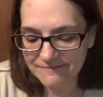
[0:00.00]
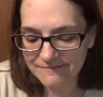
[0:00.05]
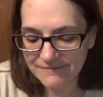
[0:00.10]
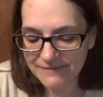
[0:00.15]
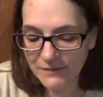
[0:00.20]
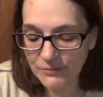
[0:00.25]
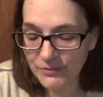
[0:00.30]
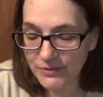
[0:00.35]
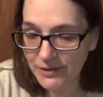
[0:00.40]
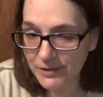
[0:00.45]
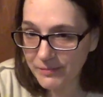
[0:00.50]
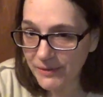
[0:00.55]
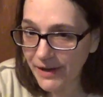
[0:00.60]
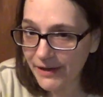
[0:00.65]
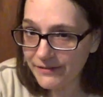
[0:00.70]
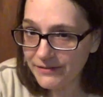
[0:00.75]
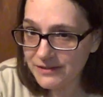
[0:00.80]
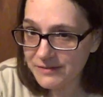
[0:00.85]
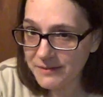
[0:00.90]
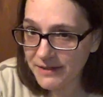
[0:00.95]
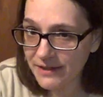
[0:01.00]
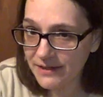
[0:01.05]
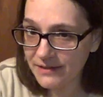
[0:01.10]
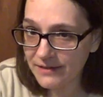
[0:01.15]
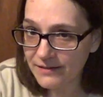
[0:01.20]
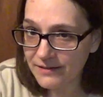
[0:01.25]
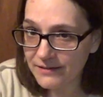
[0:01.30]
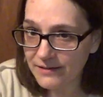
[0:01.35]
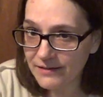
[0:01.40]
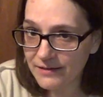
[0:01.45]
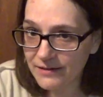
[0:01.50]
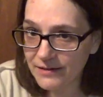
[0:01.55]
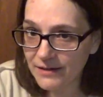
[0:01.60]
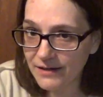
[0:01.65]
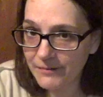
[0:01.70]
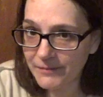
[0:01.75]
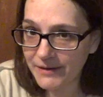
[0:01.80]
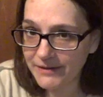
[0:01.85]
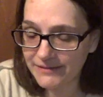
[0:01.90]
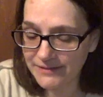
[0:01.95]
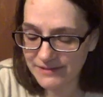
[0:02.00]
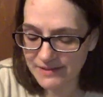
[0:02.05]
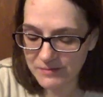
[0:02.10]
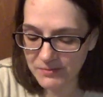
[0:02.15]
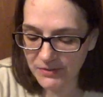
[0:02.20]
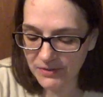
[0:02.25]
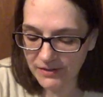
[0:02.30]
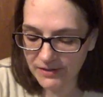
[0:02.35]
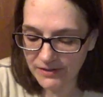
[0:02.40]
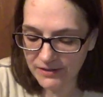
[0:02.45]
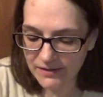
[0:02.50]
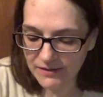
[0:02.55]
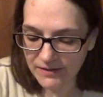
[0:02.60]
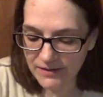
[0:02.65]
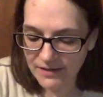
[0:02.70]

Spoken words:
that really bothers me about this book